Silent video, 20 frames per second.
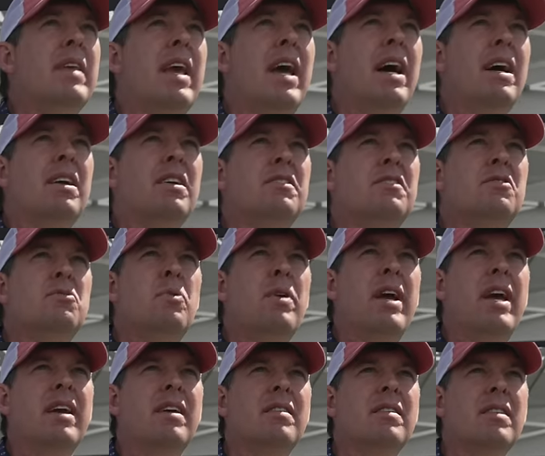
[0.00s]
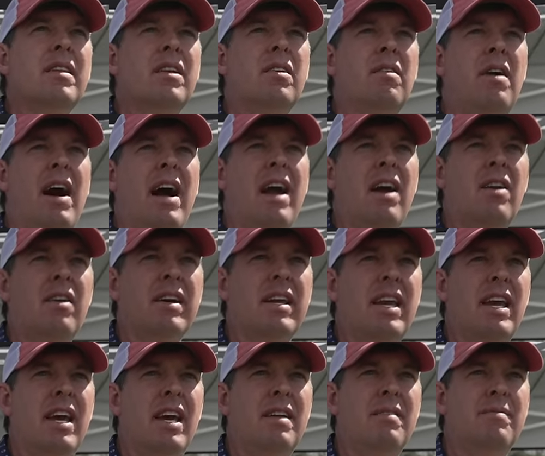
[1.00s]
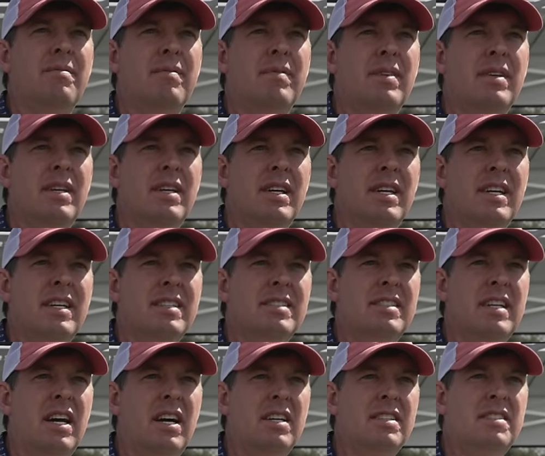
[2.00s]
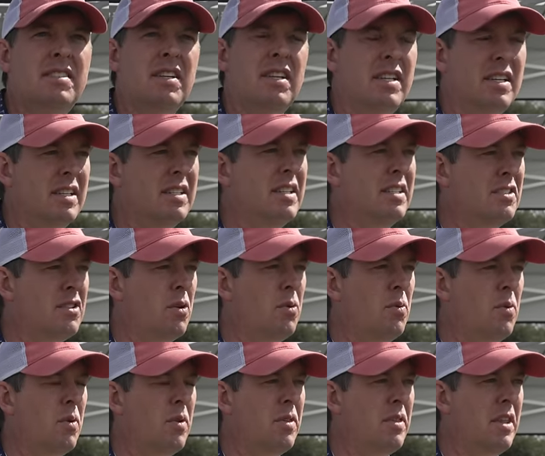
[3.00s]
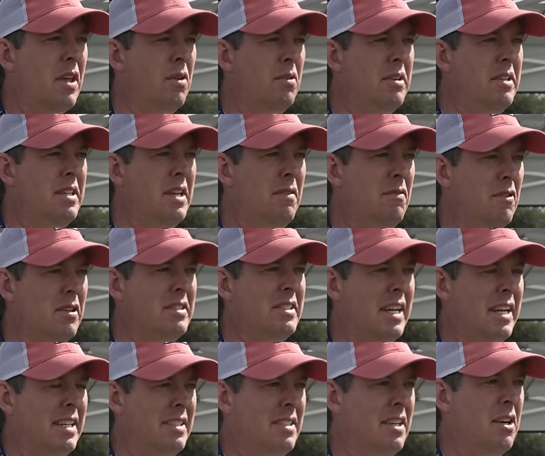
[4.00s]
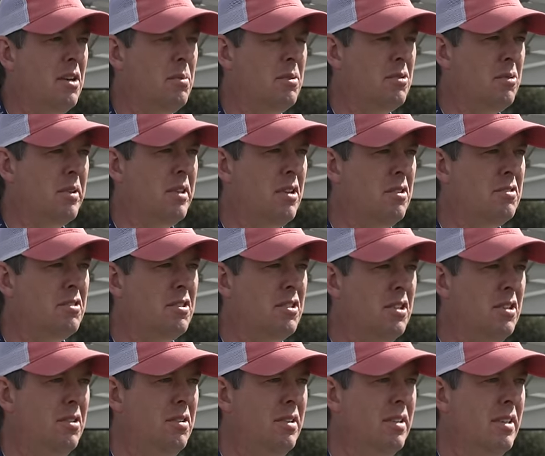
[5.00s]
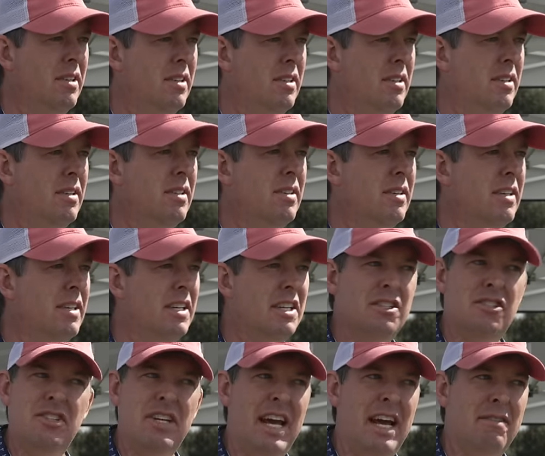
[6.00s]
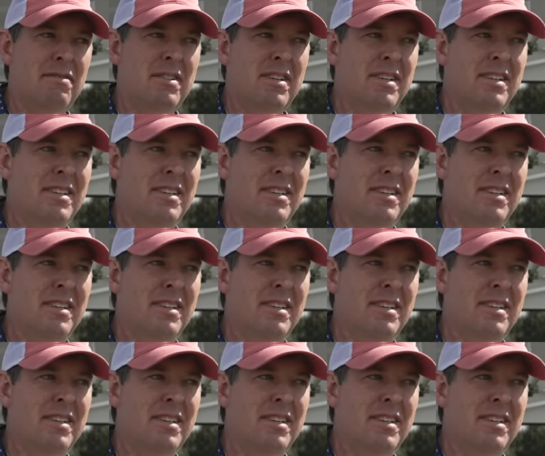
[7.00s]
Yeah, good swing. A little higher again. Definitely higher. See how it's, uh, so the only difference I can tell you between those two yeah. is shaft.